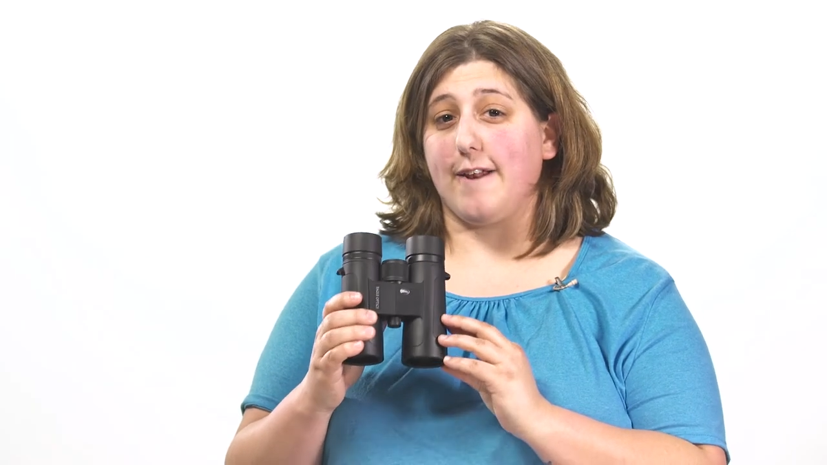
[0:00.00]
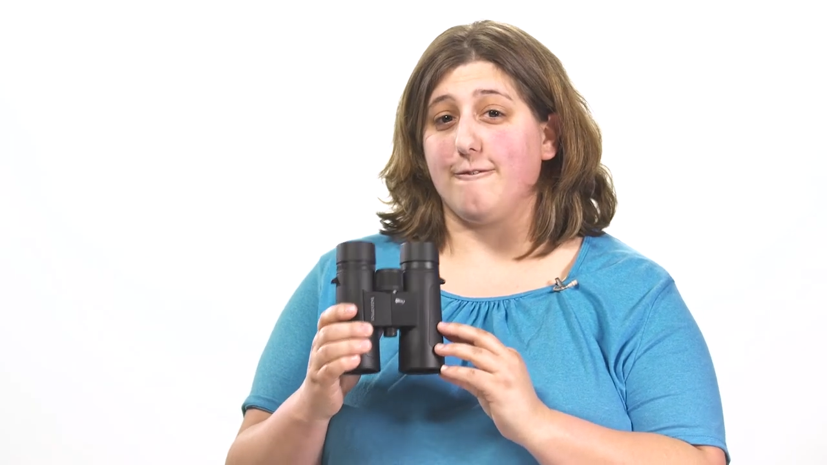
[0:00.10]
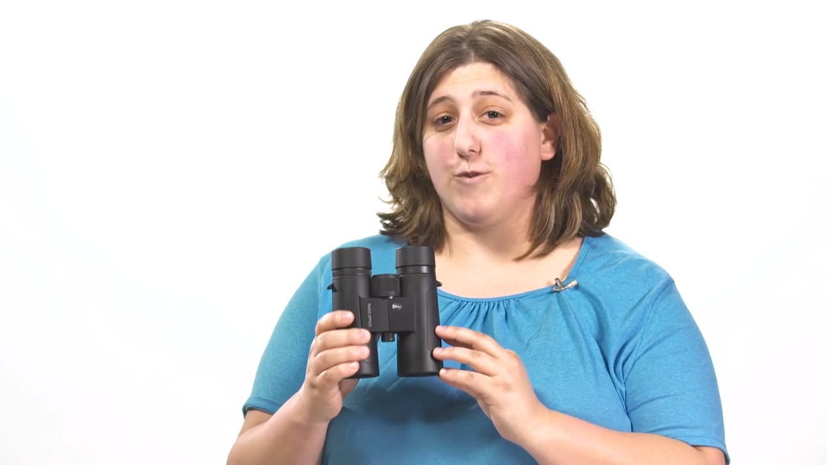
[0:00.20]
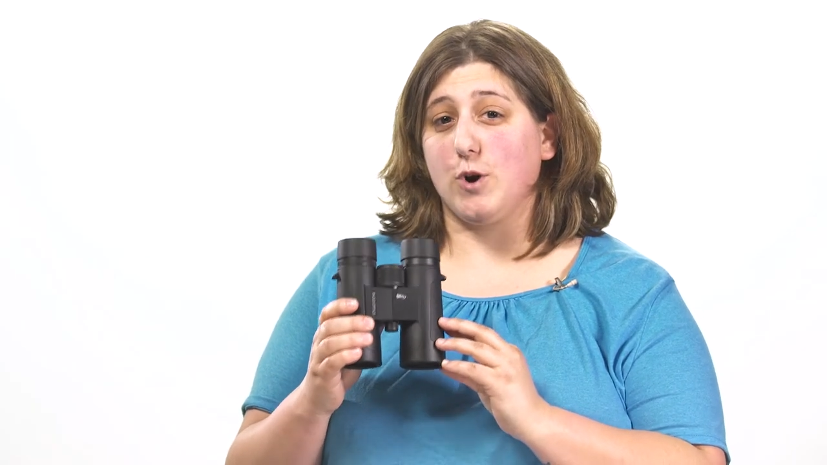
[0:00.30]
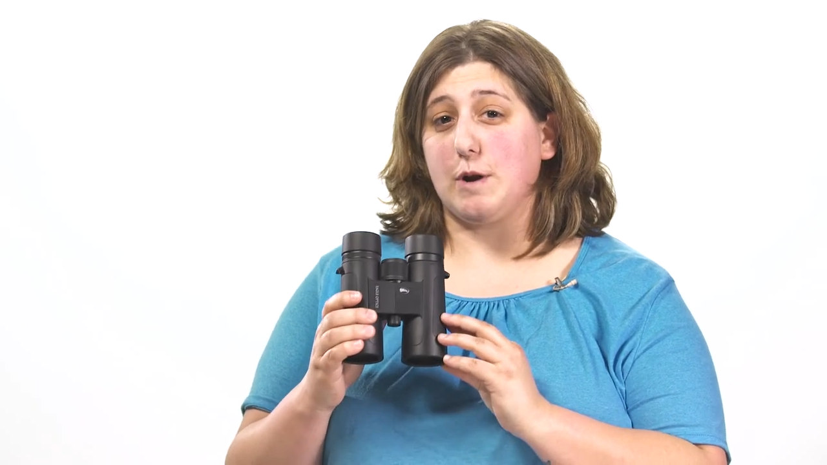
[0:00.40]
and
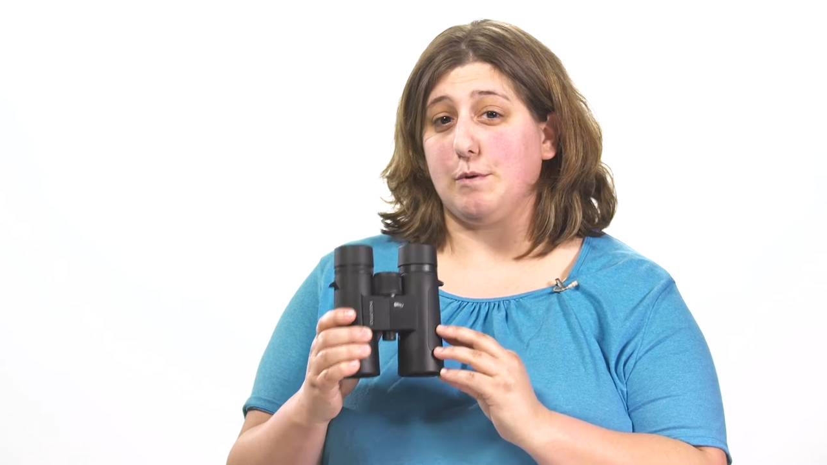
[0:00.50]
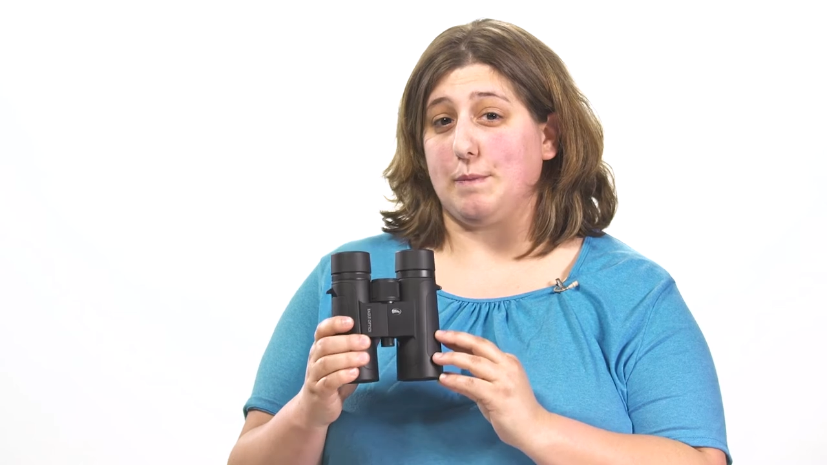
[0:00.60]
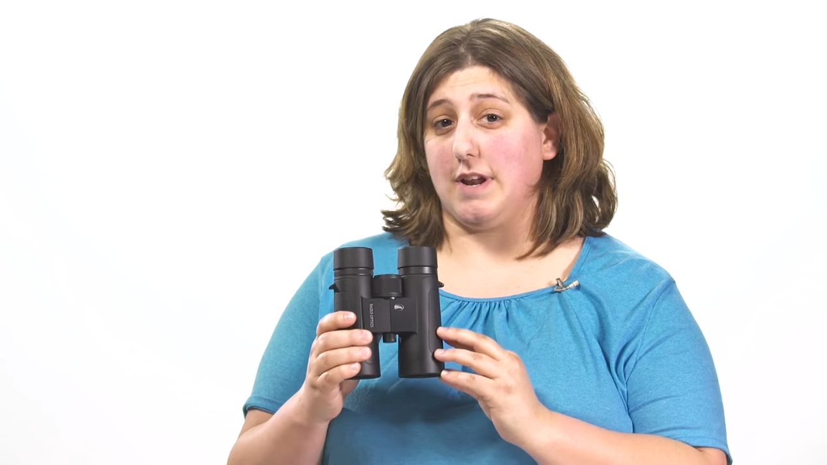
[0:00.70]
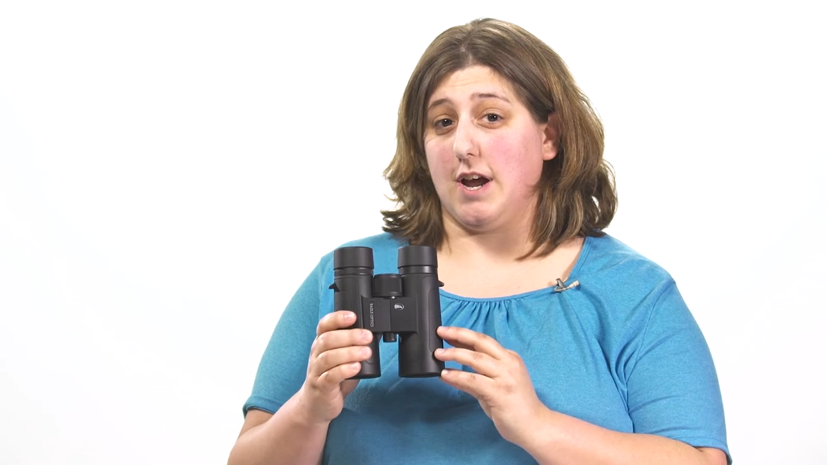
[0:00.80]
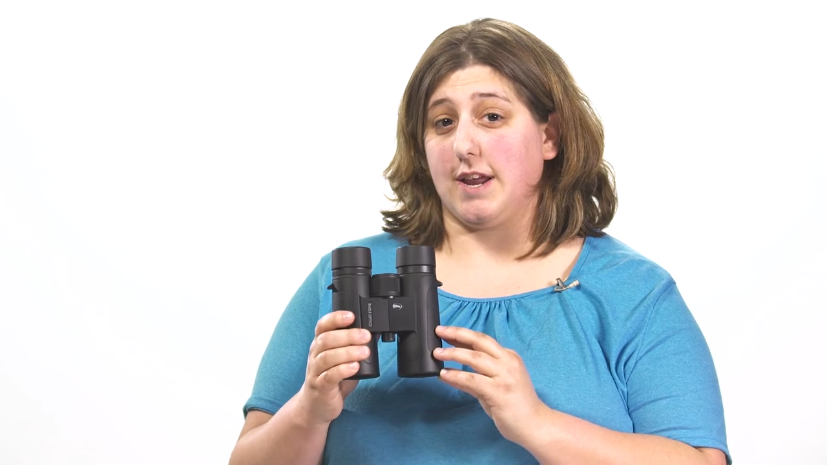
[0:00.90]
affordable
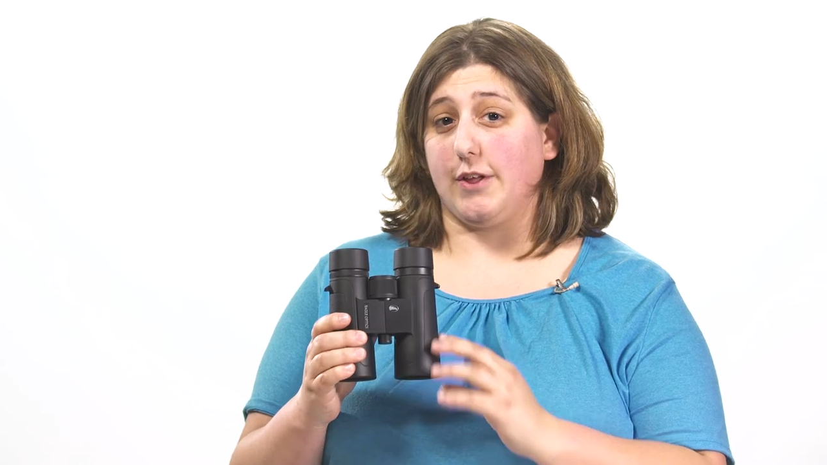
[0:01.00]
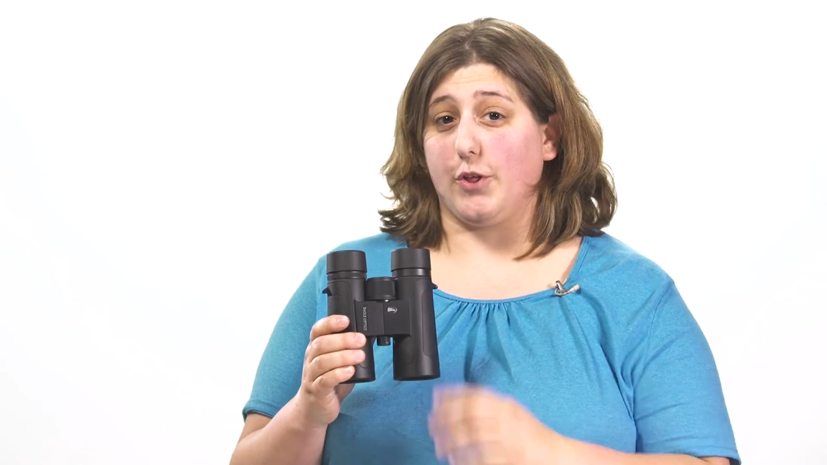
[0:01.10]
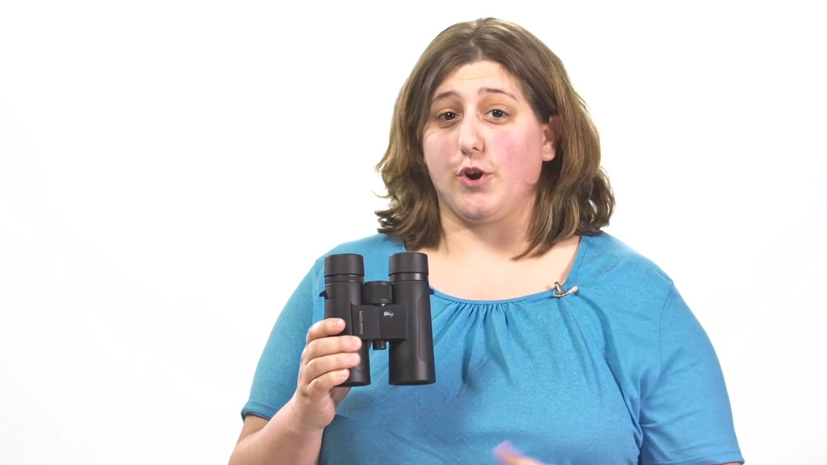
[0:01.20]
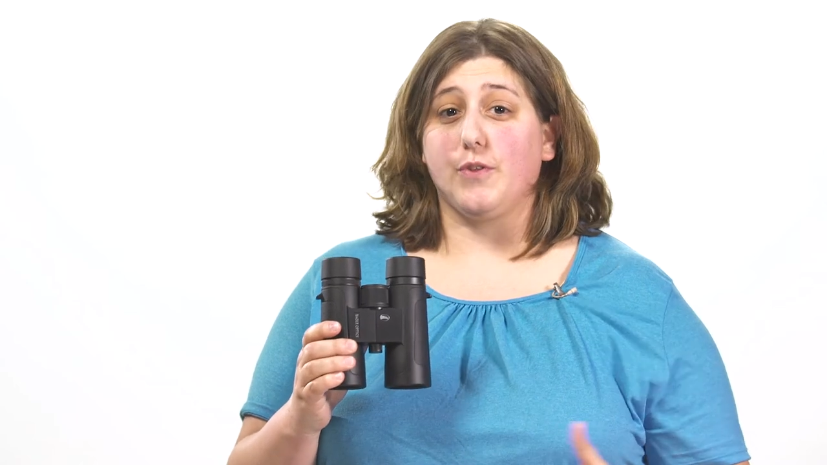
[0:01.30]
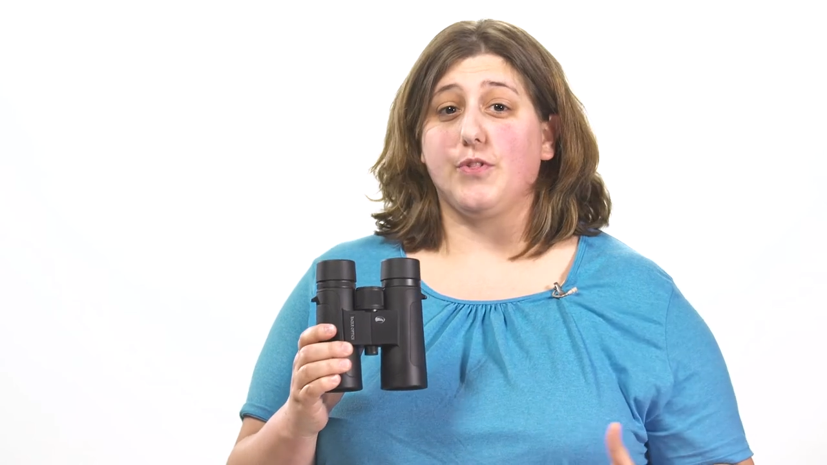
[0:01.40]
binocular,